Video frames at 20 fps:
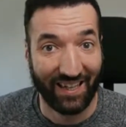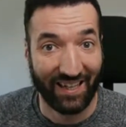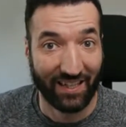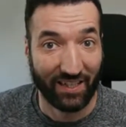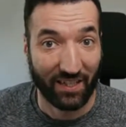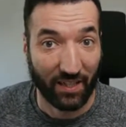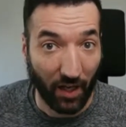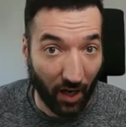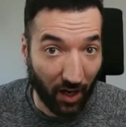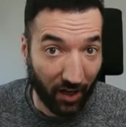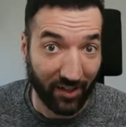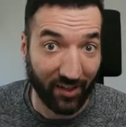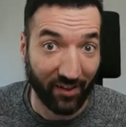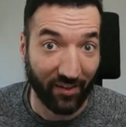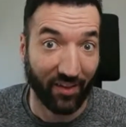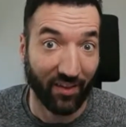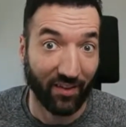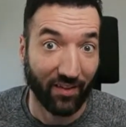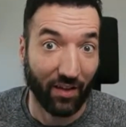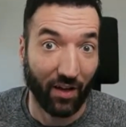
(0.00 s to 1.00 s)

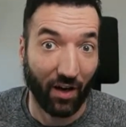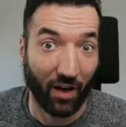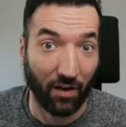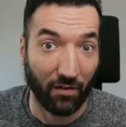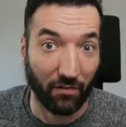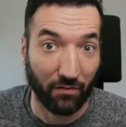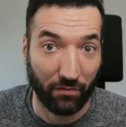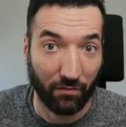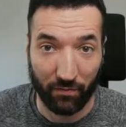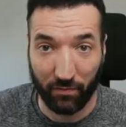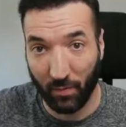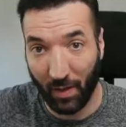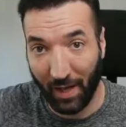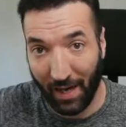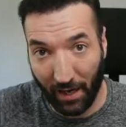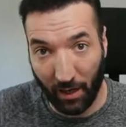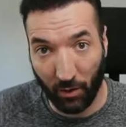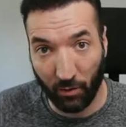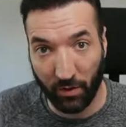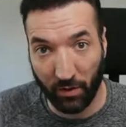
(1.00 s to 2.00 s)
cognizant of
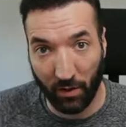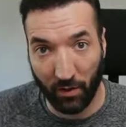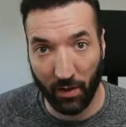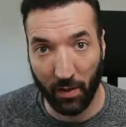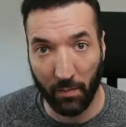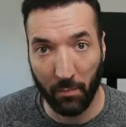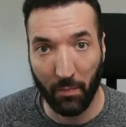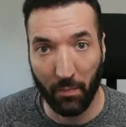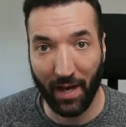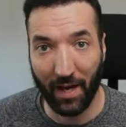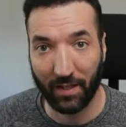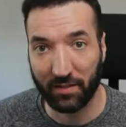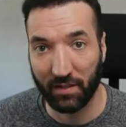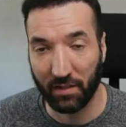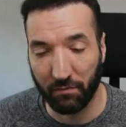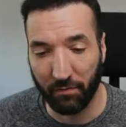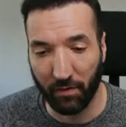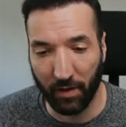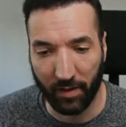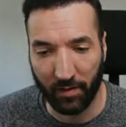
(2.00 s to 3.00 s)
how their impact
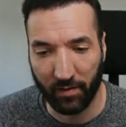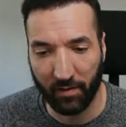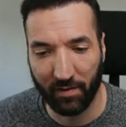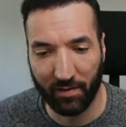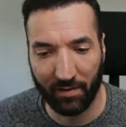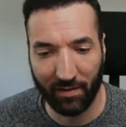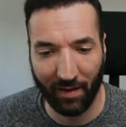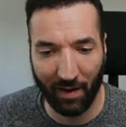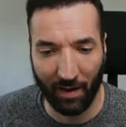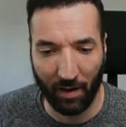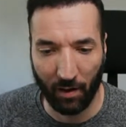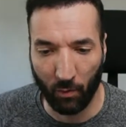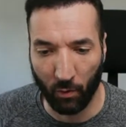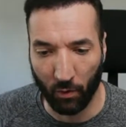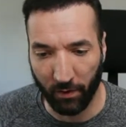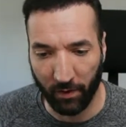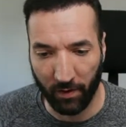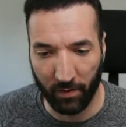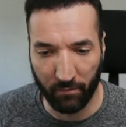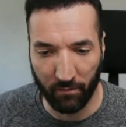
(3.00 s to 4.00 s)
affects our
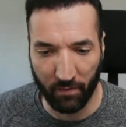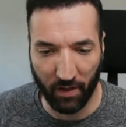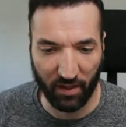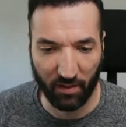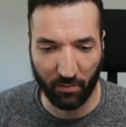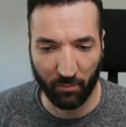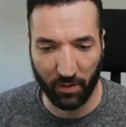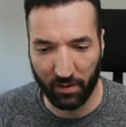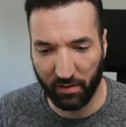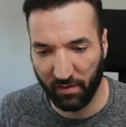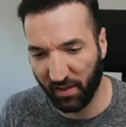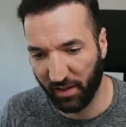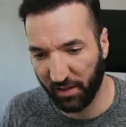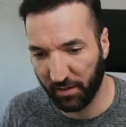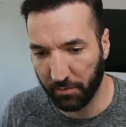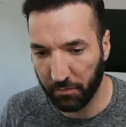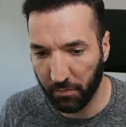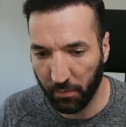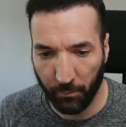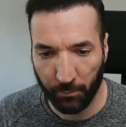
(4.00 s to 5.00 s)
investments, and
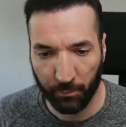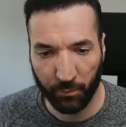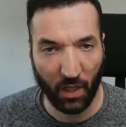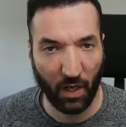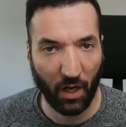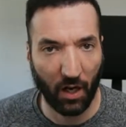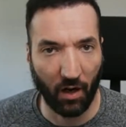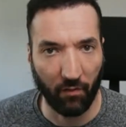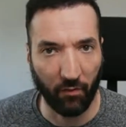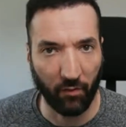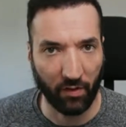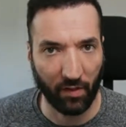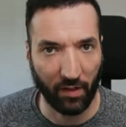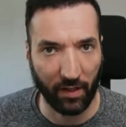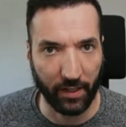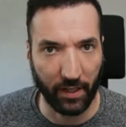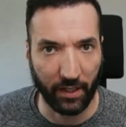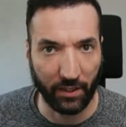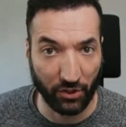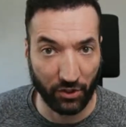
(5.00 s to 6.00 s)
obviously
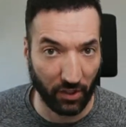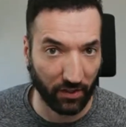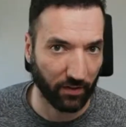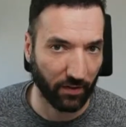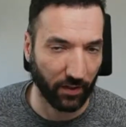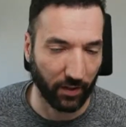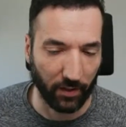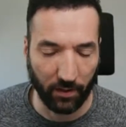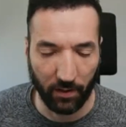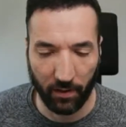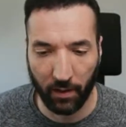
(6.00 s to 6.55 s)
adjusting